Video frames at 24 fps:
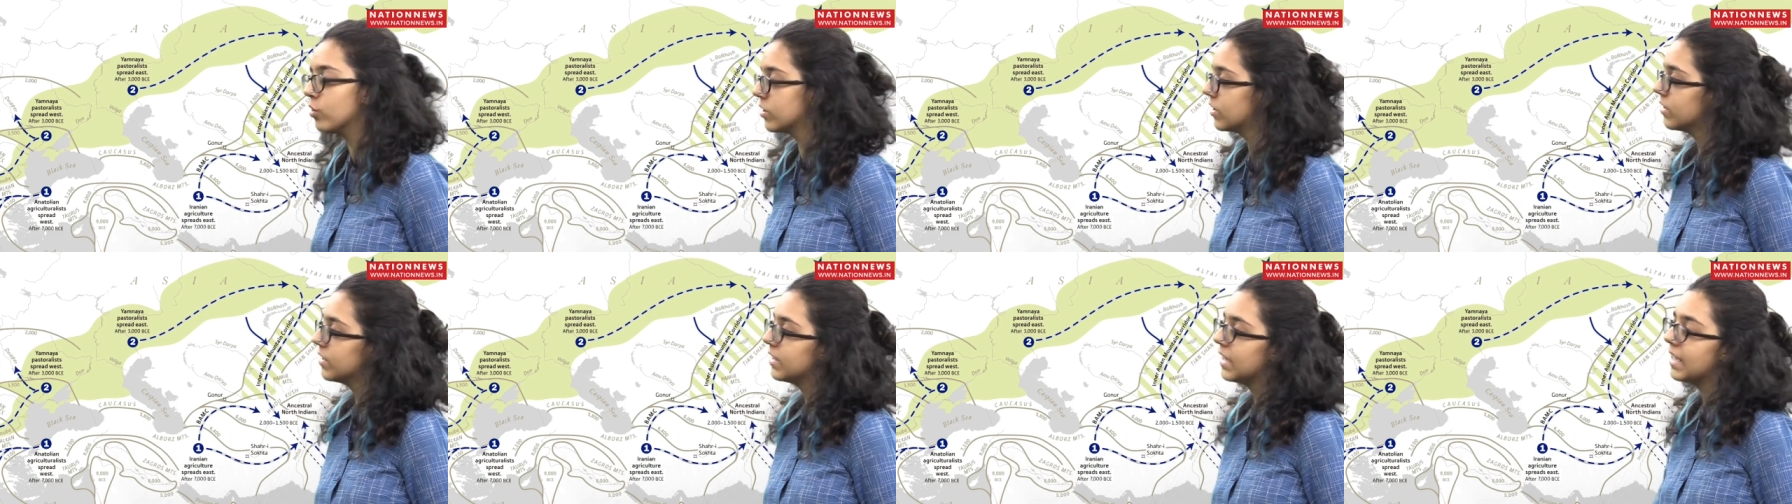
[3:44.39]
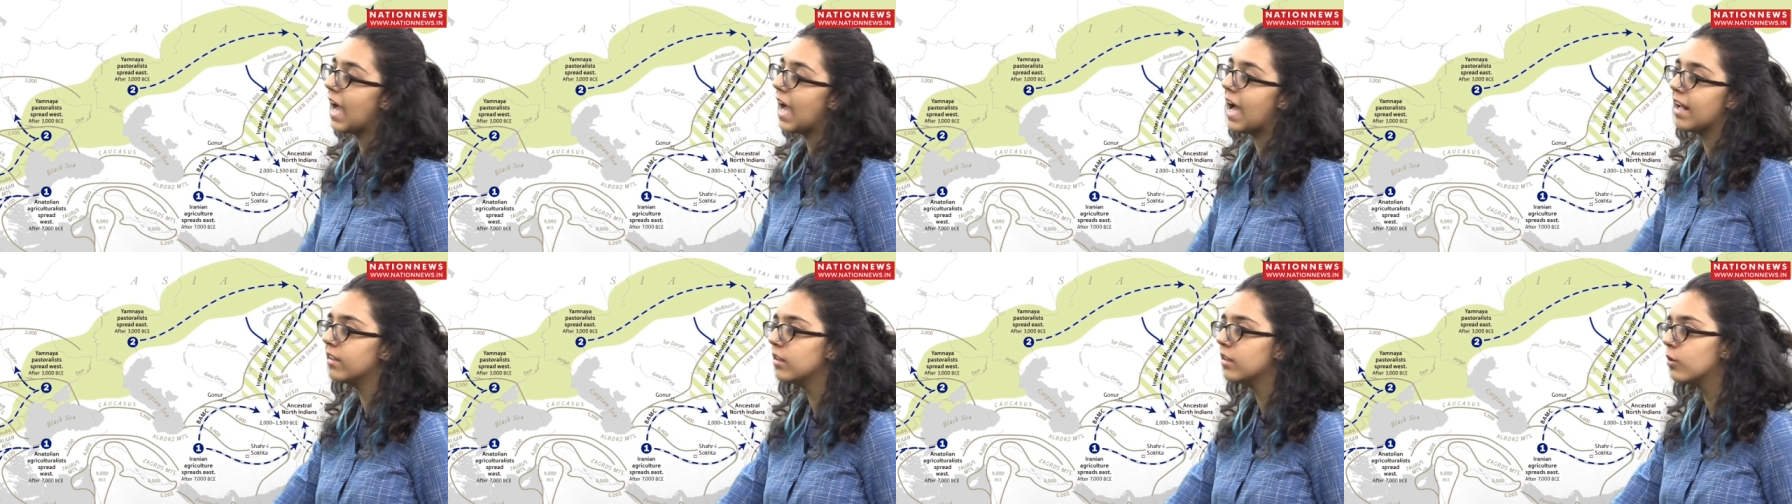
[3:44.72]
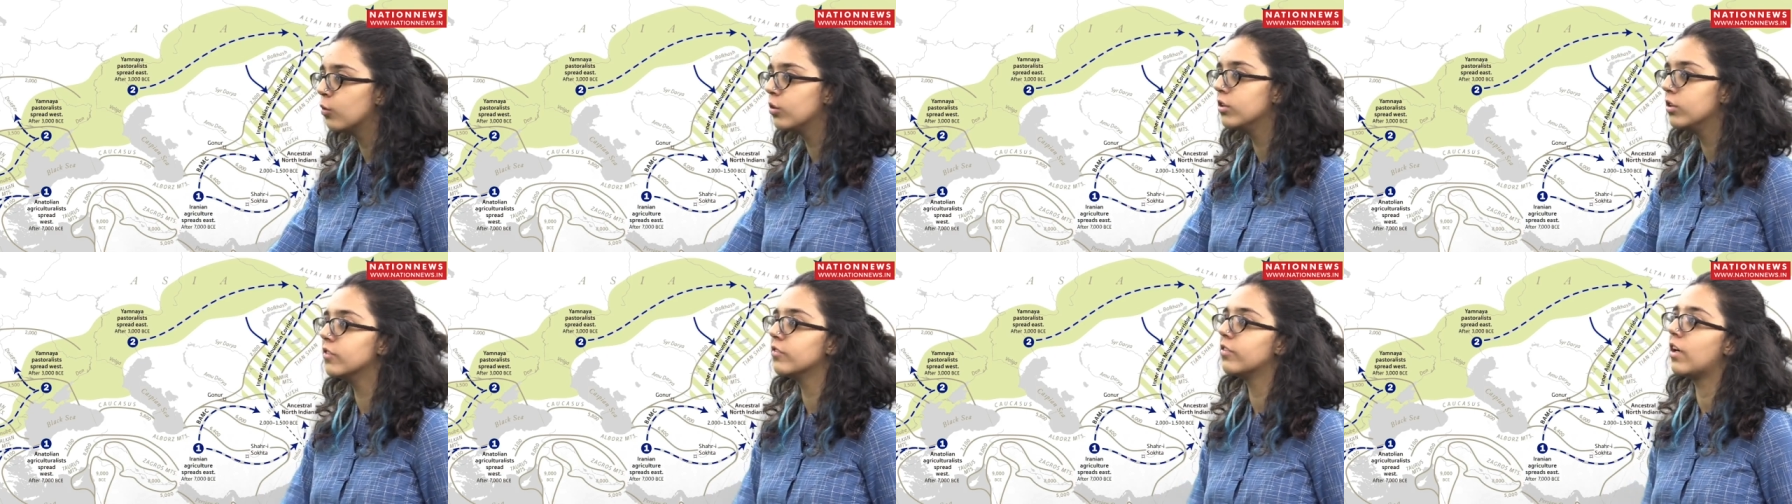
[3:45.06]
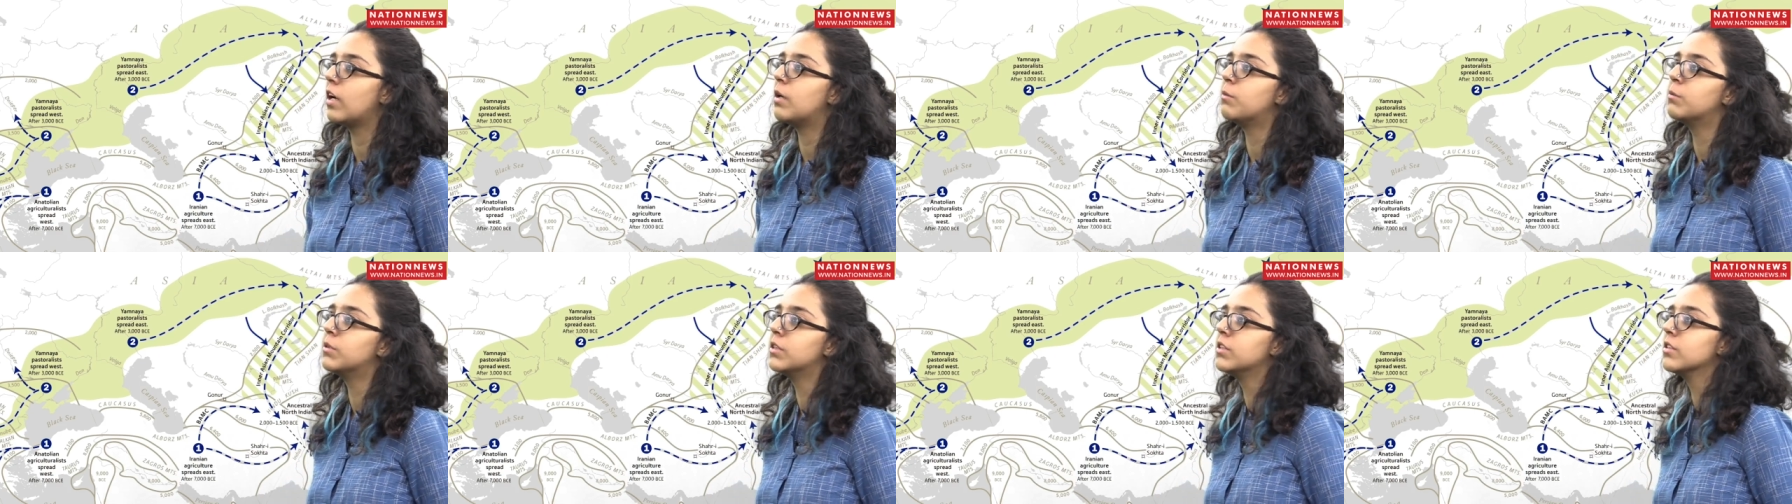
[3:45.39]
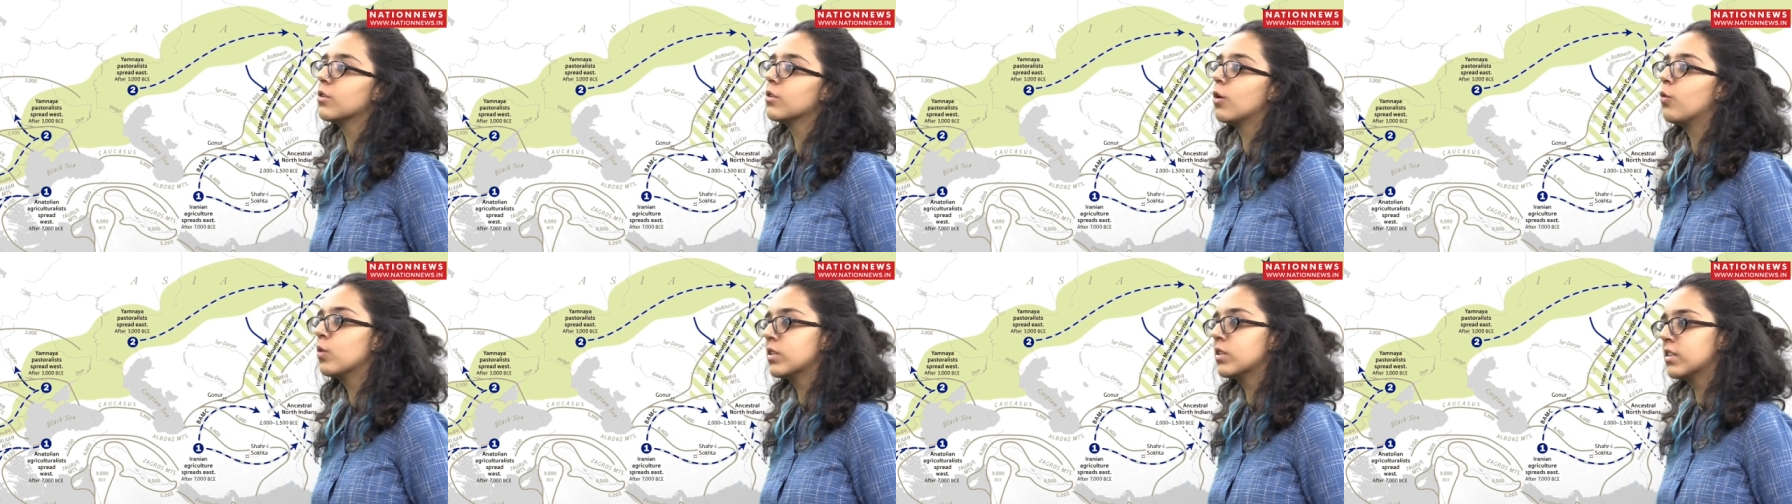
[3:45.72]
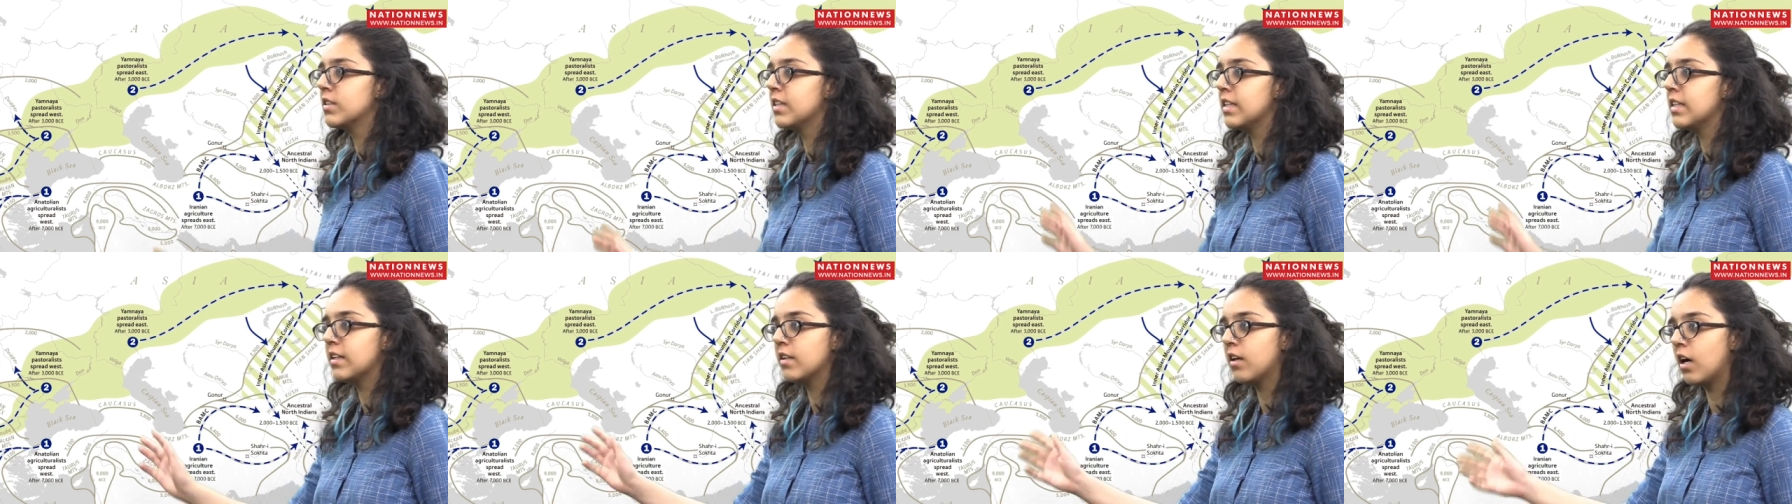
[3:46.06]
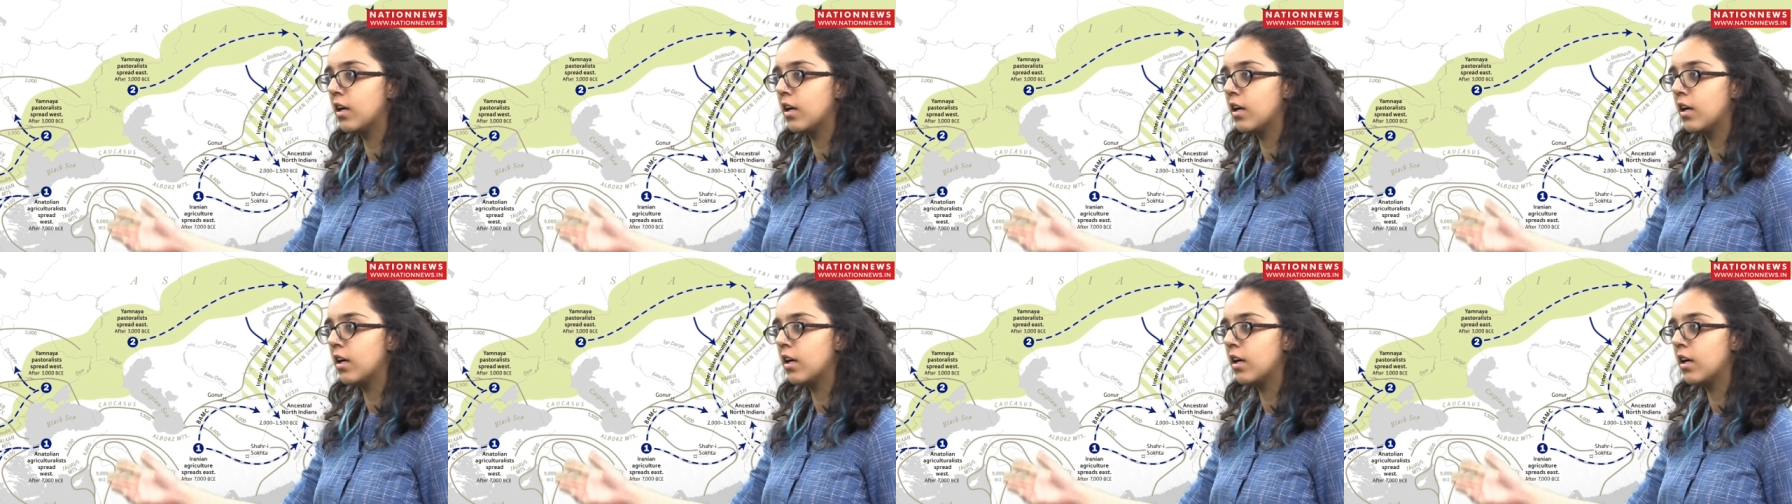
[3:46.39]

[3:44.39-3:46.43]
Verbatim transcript: Was it the Anatolian farmers or was it the